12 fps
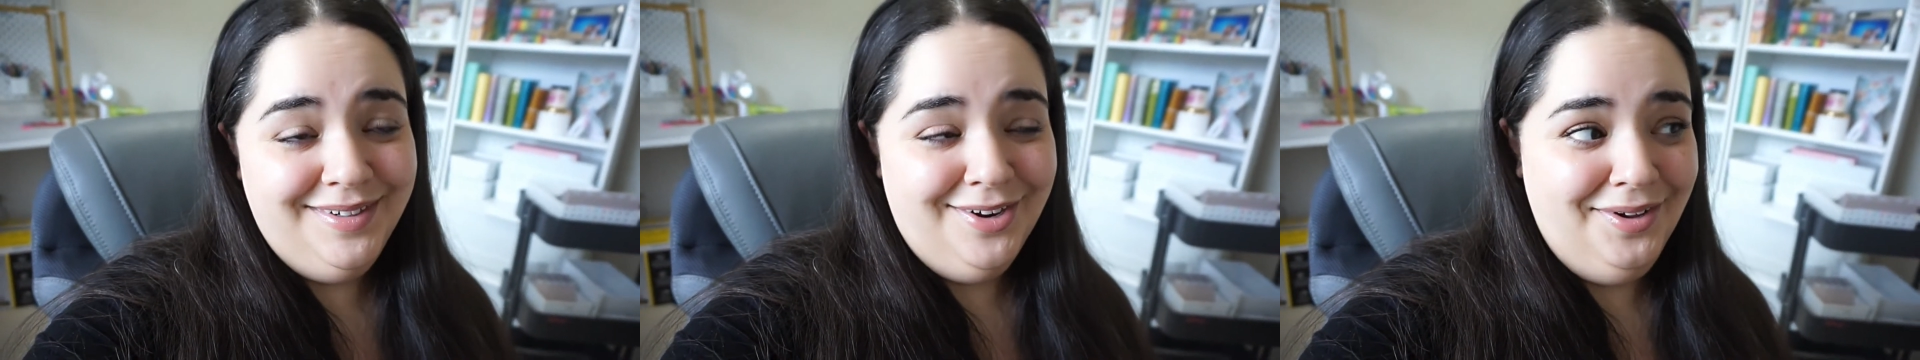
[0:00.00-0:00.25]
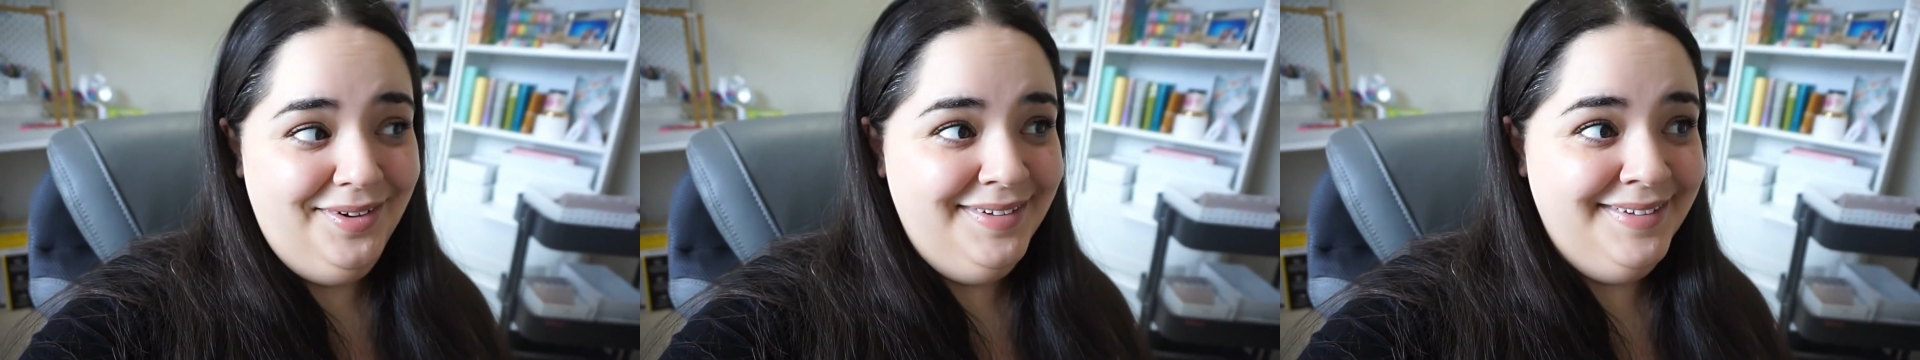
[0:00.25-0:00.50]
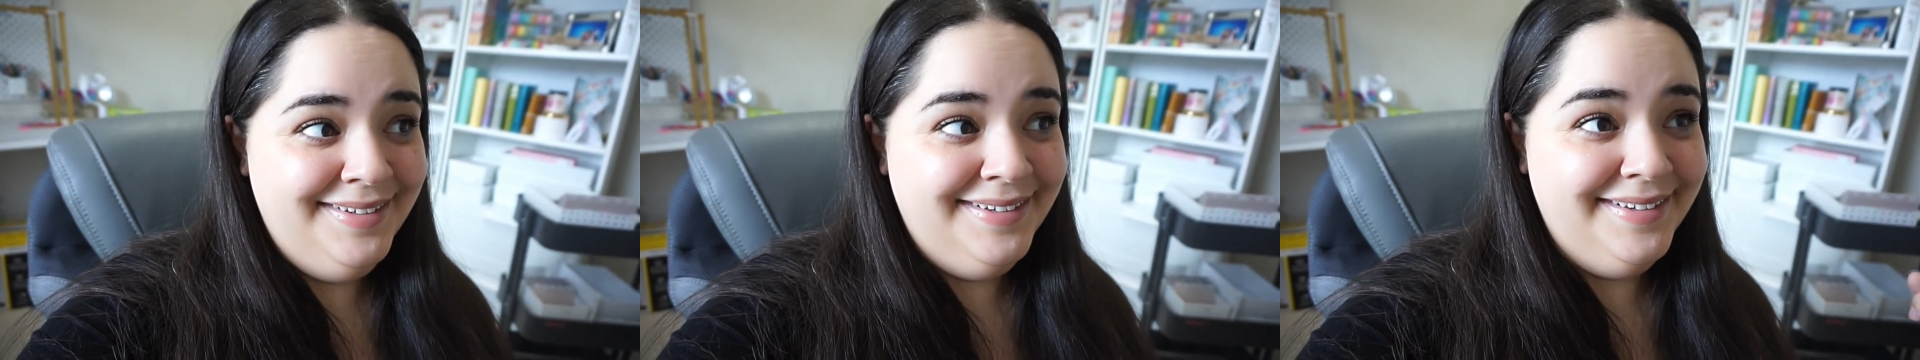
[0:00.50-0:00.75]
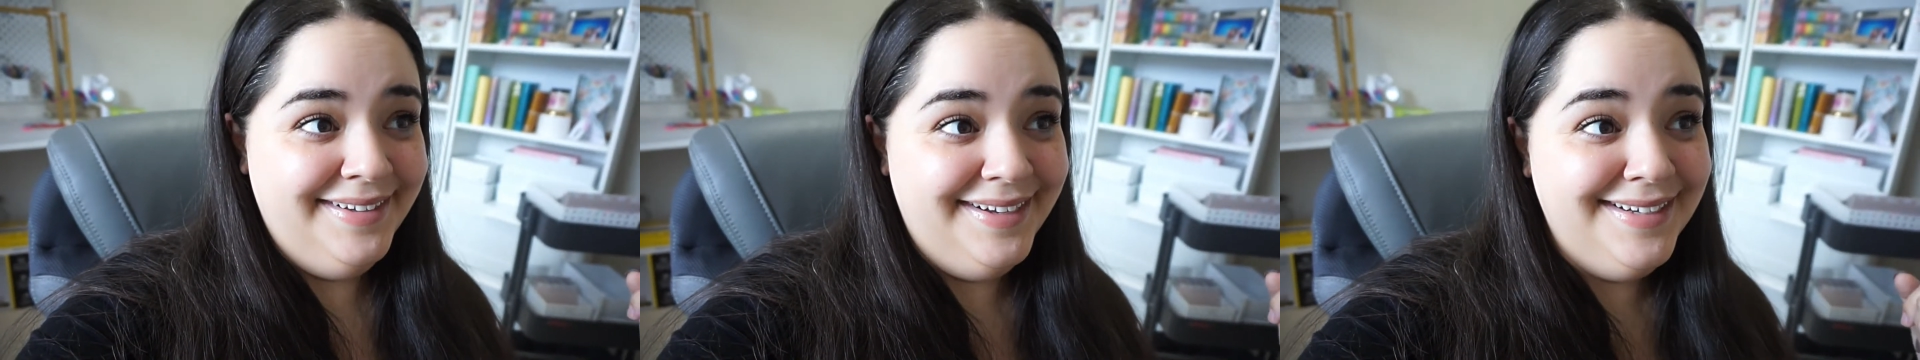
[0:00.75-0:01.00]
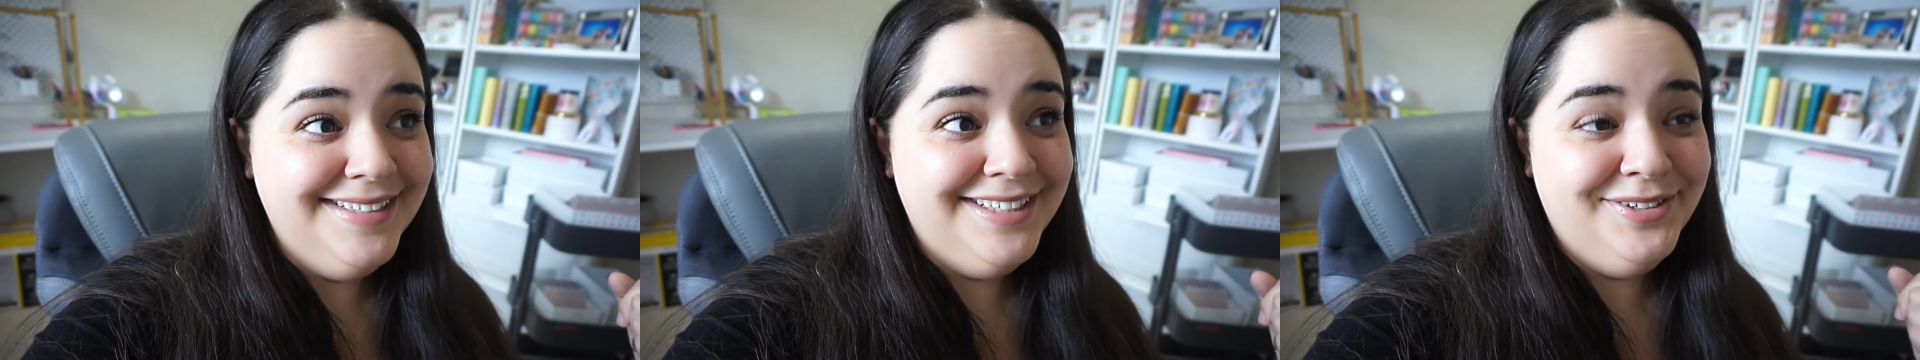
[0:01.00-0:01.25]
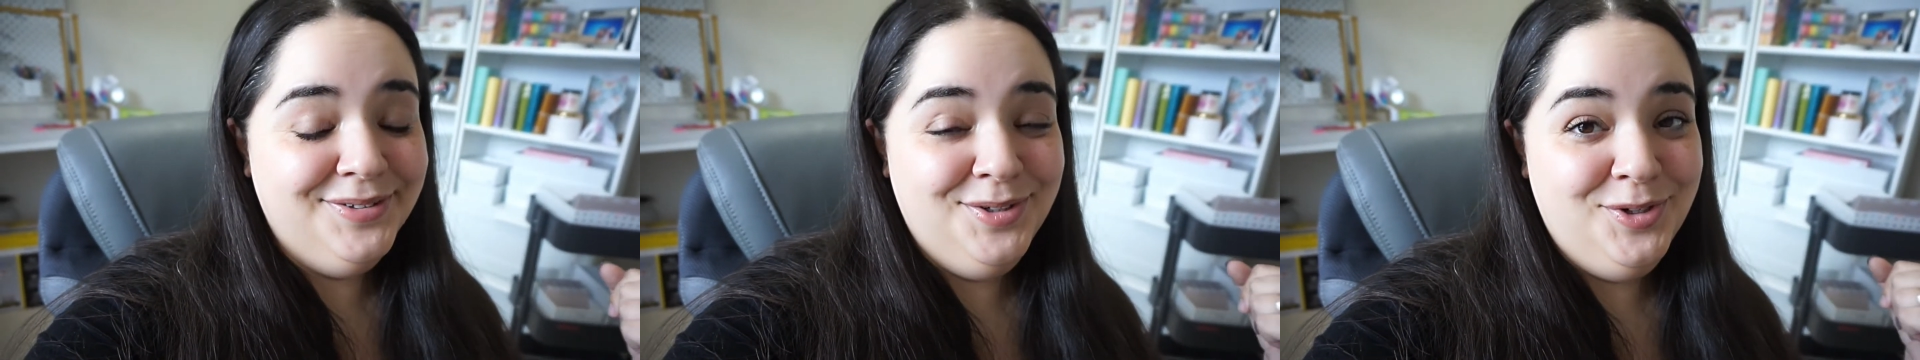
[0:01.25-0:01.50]
y'all.
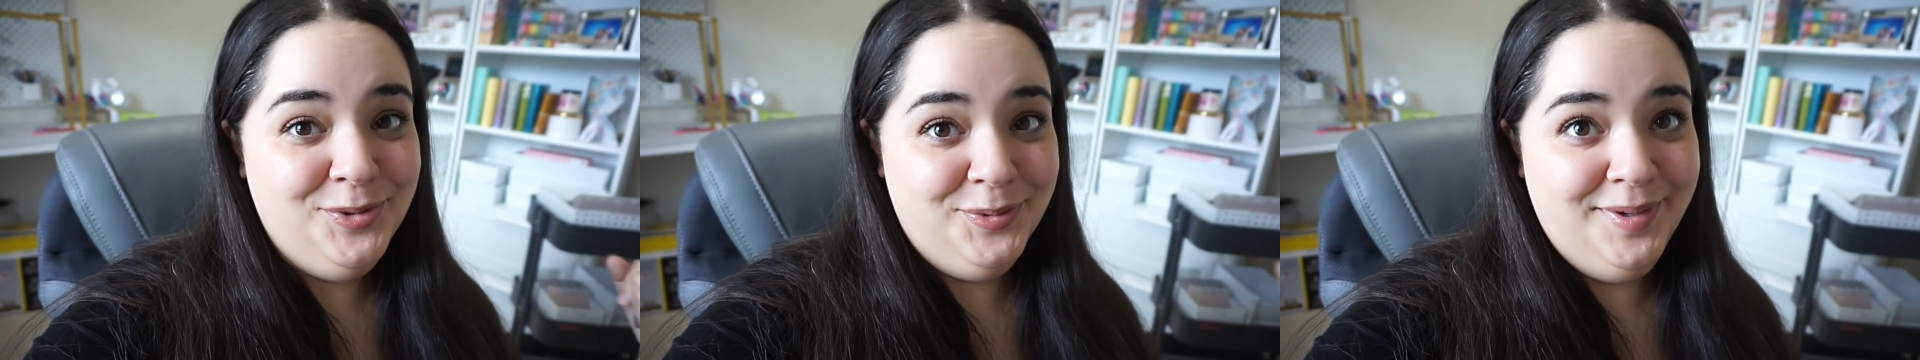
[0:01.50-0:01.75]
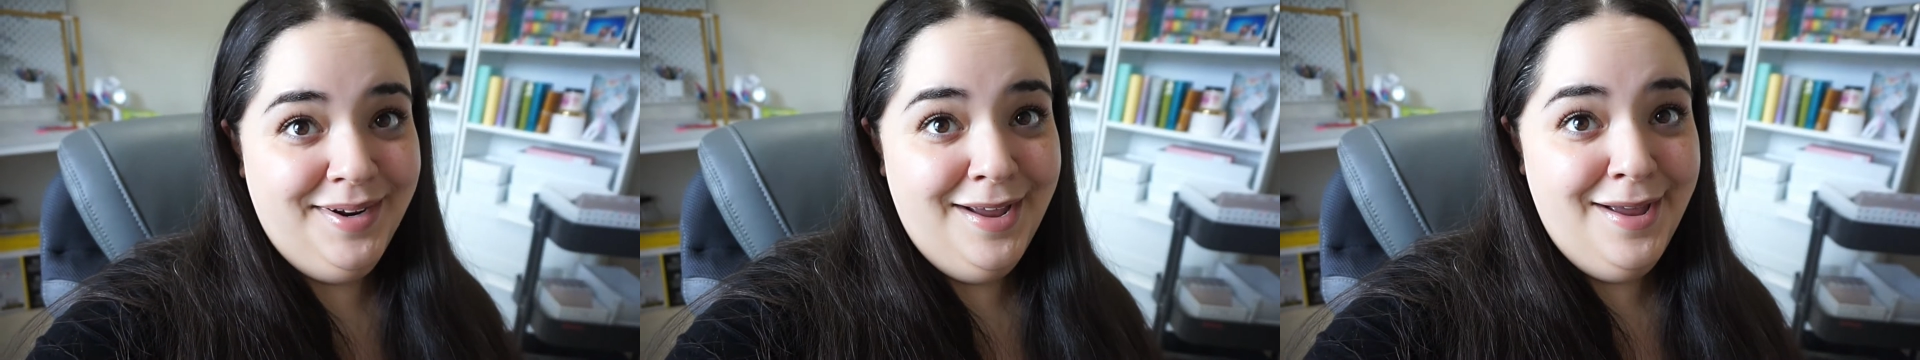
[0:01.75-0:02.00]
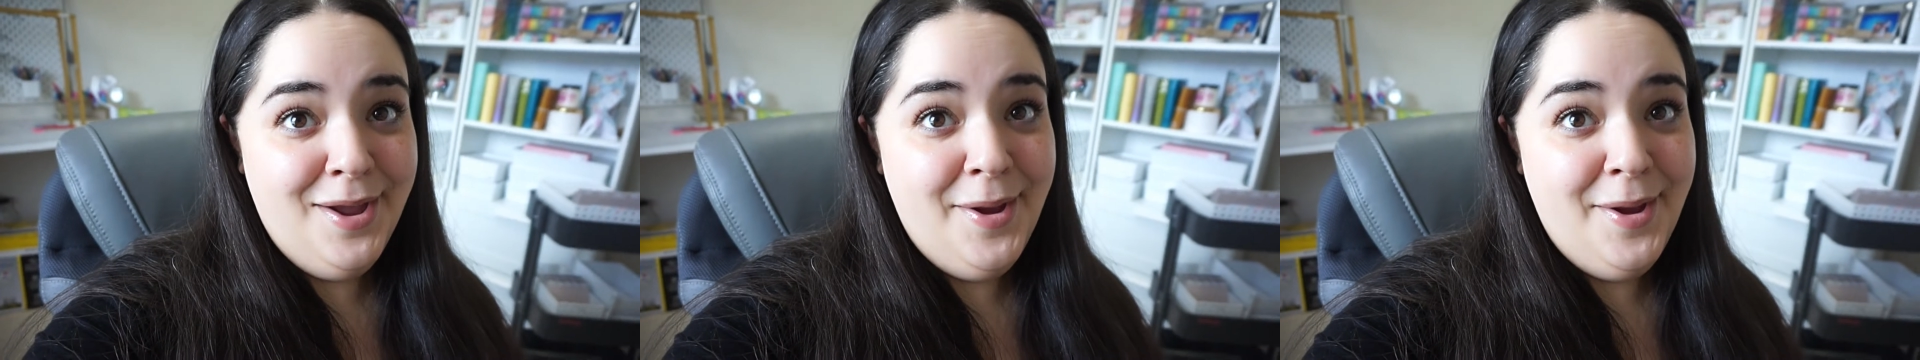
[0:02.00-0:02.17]
Until noon.